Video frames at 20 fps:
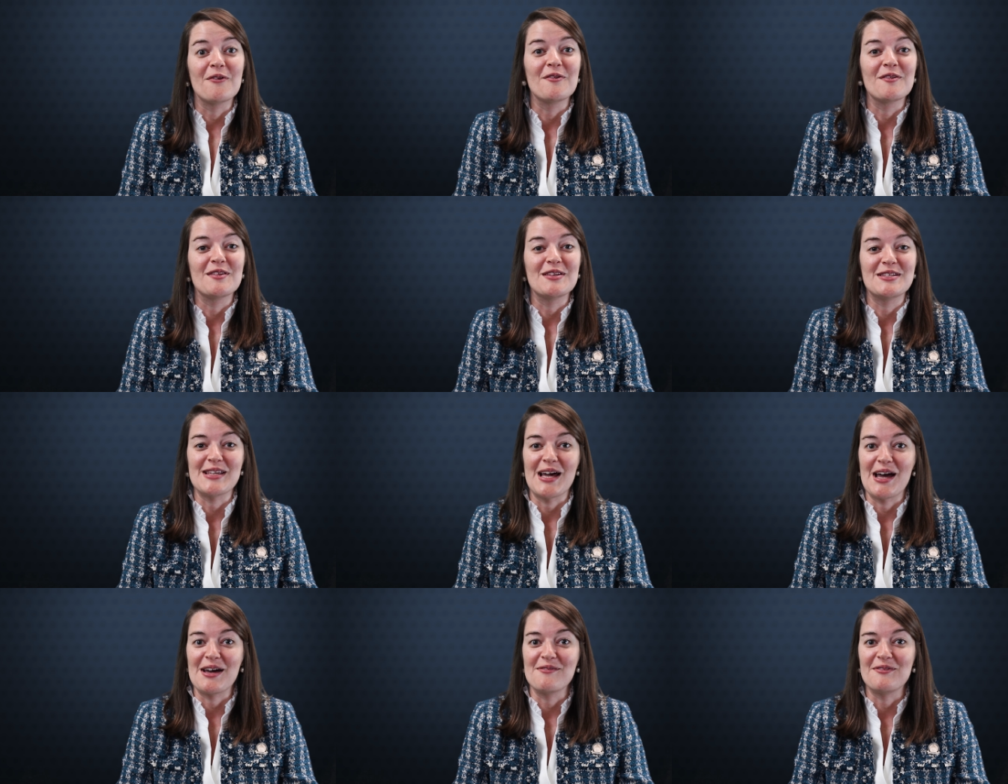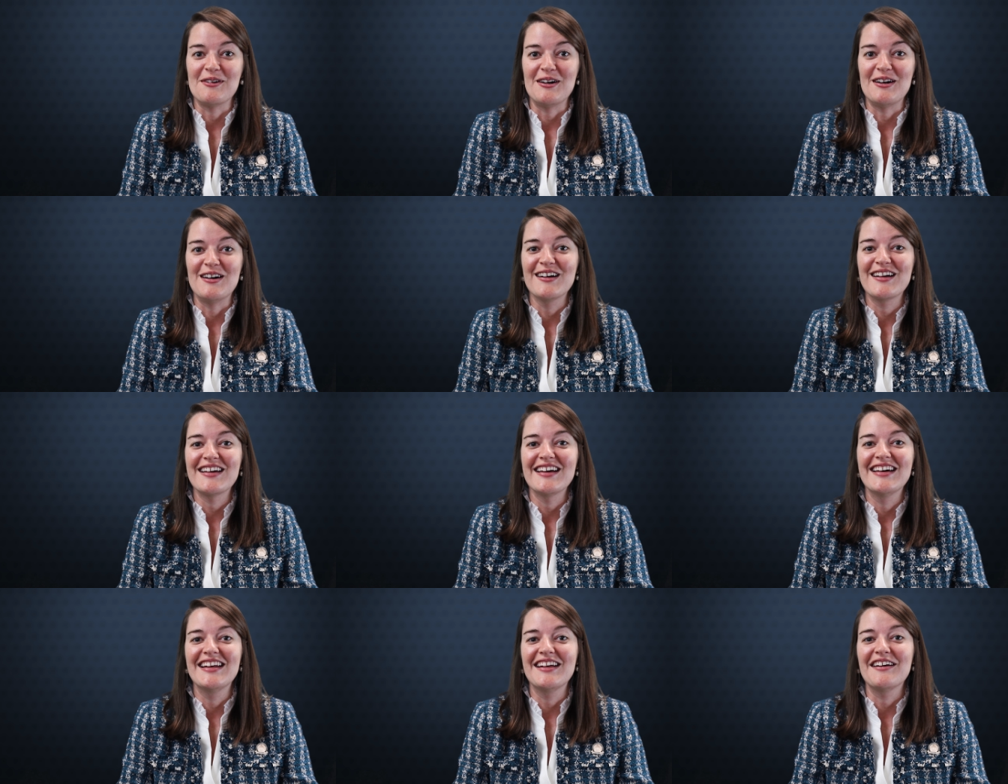over the
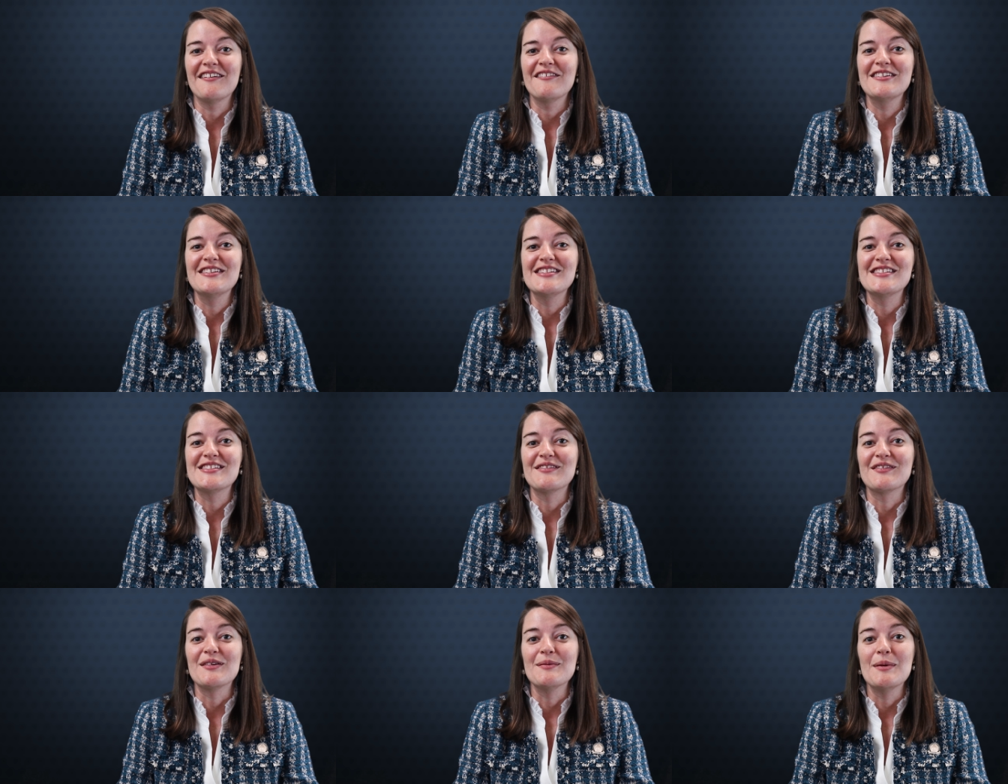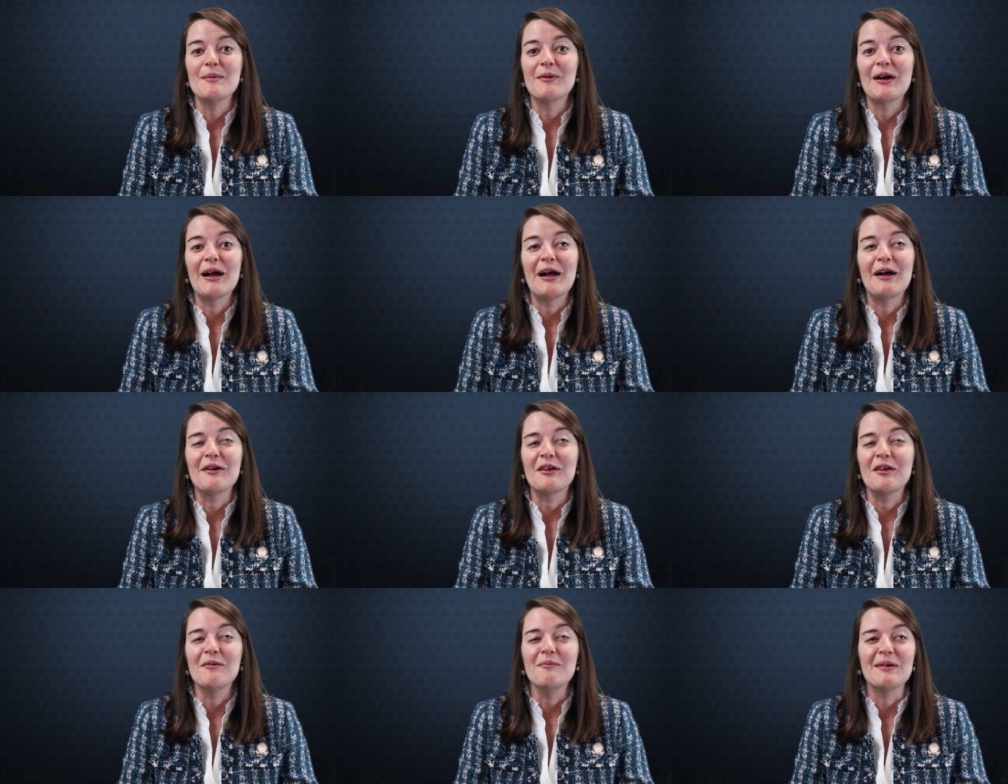sidewalk, and I was remember
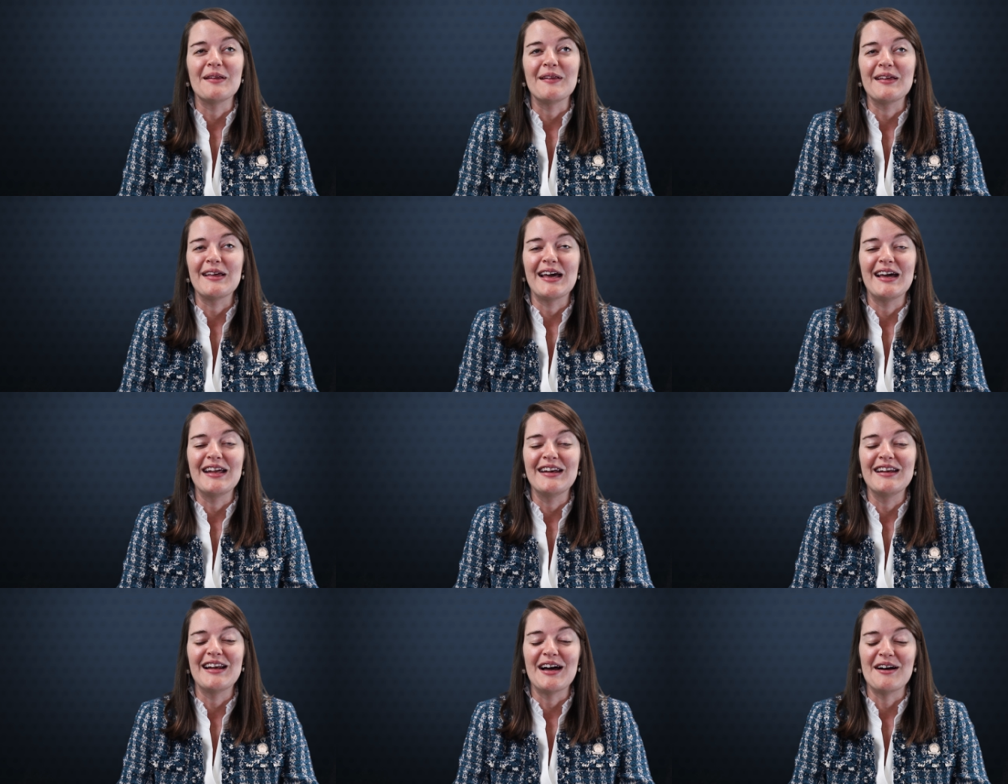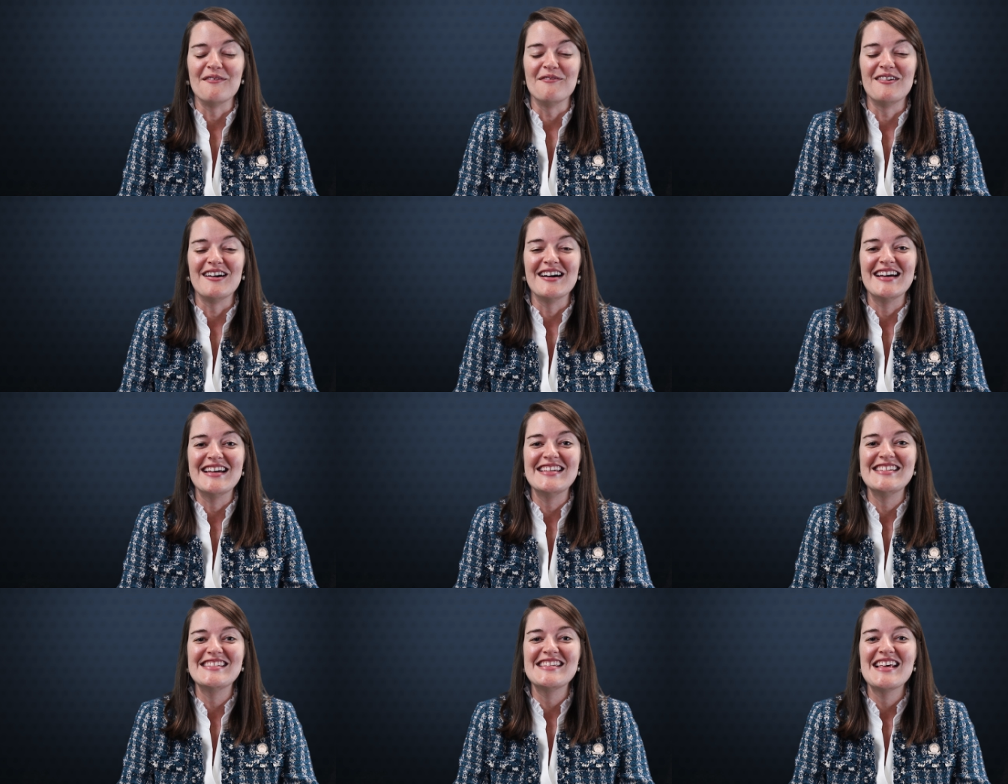how humiliated I
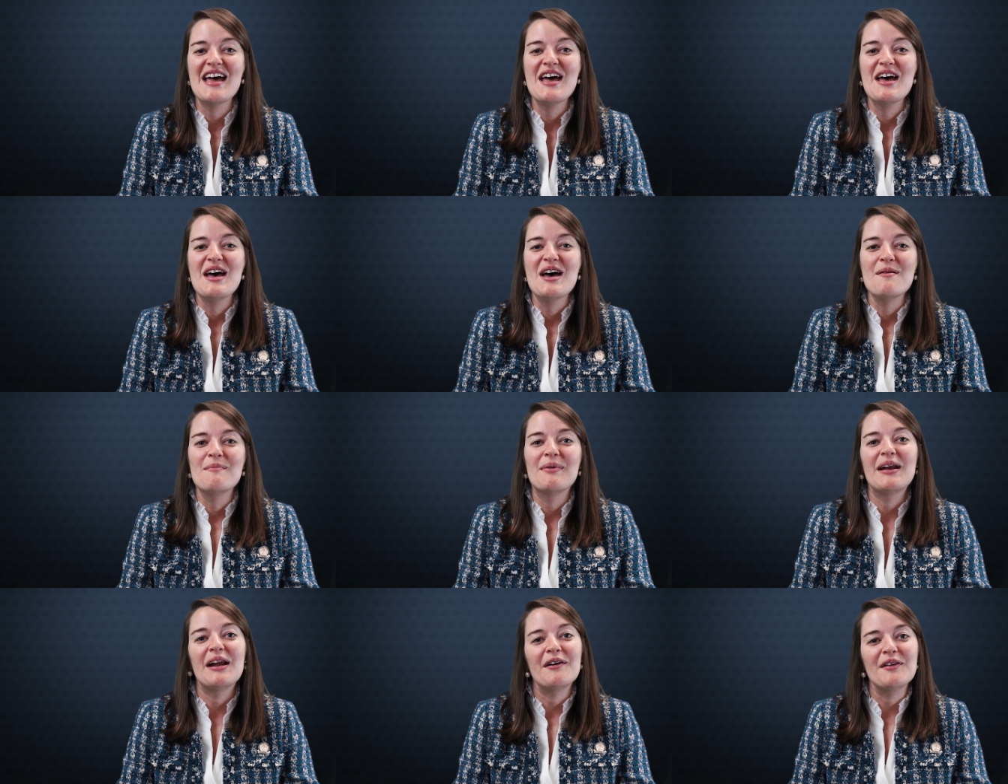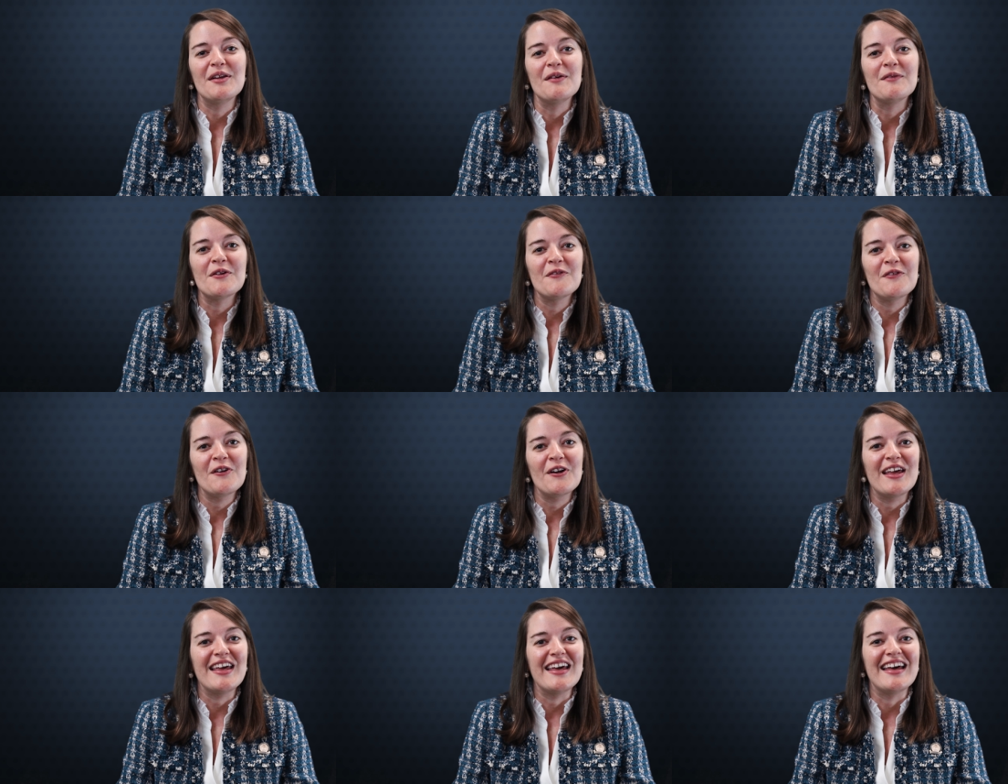was. But I'll never
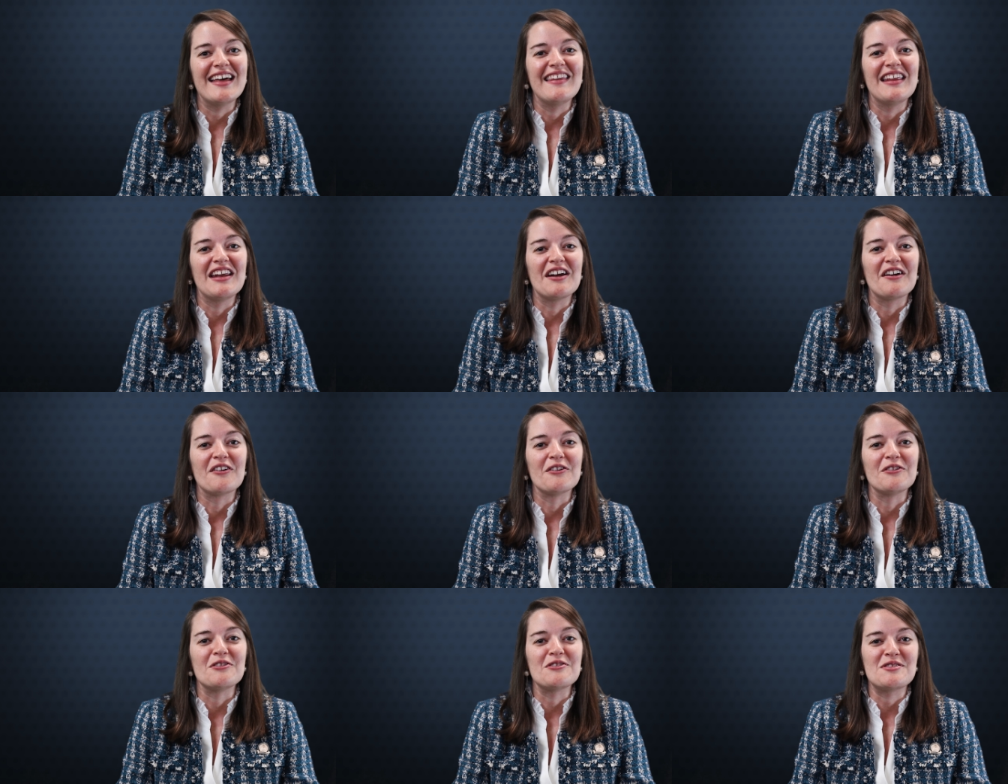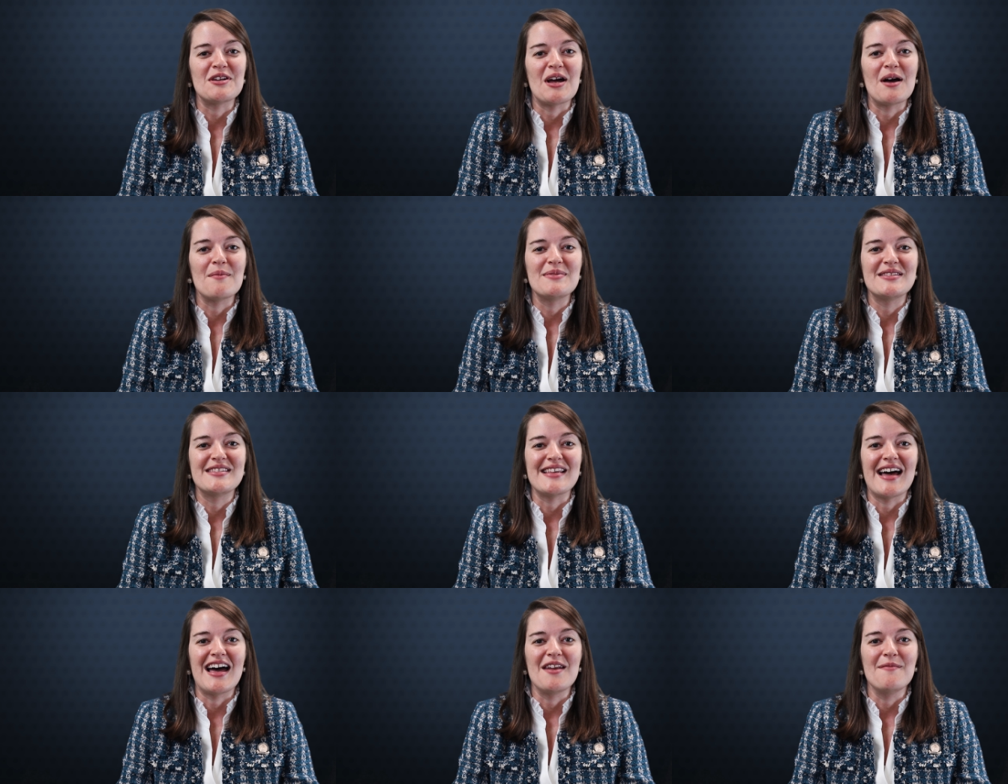forget that a girl stopped
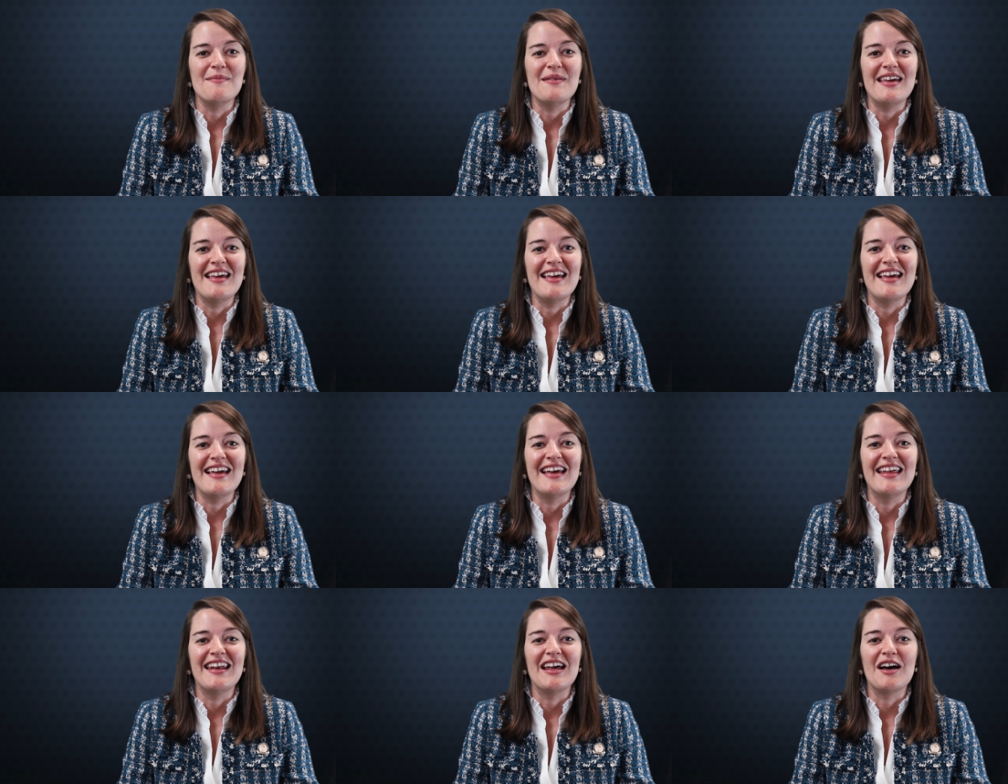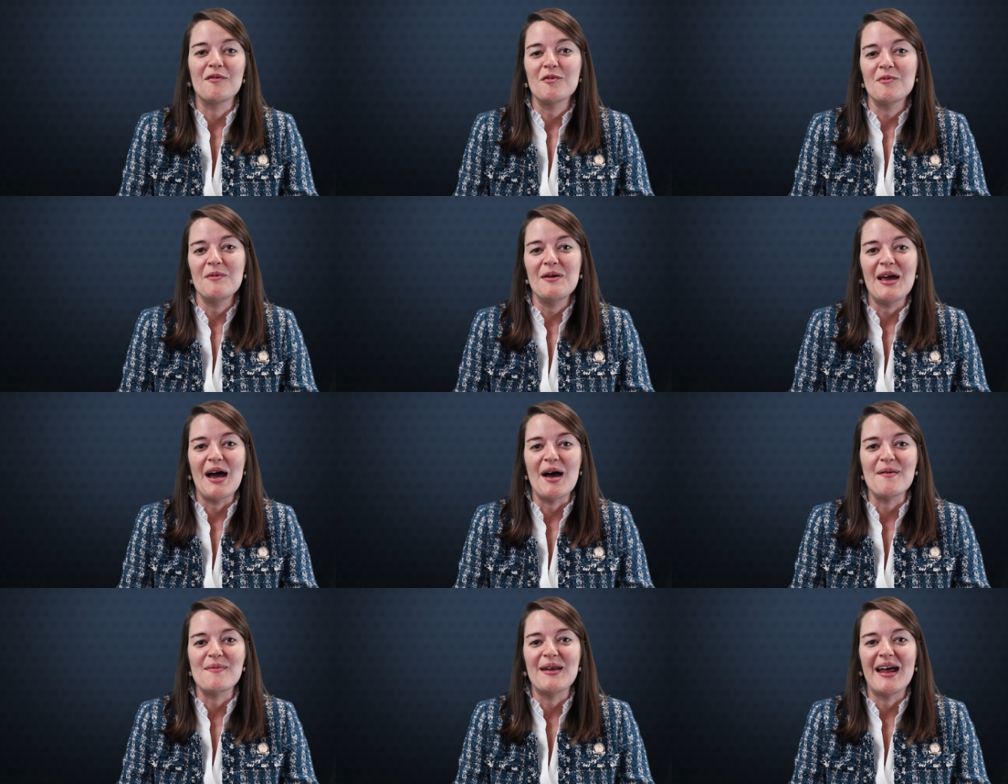beside me and helped
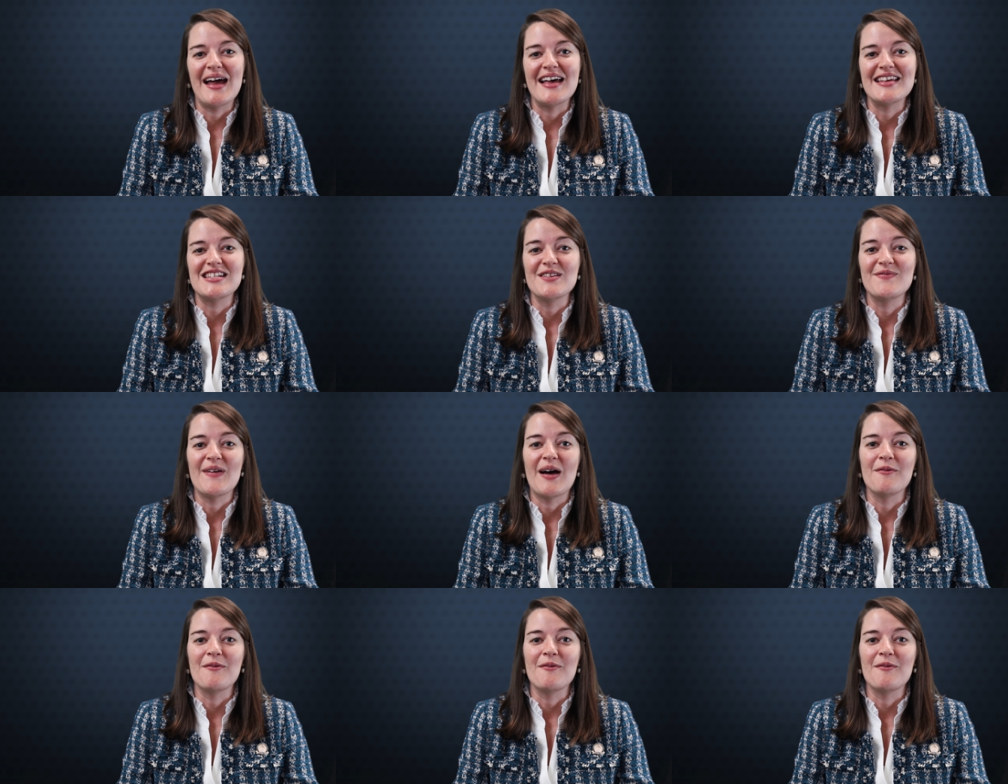me up and asked if